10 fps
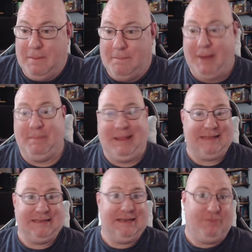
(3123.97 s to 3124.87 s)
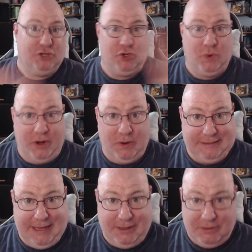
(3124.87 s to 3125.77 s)
But that's a different story
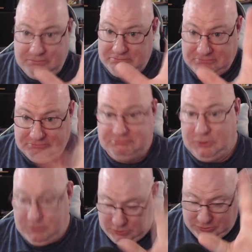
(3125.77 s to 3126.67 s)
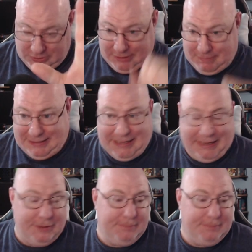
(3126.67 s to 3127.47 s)
altogether. We'll talk about that later.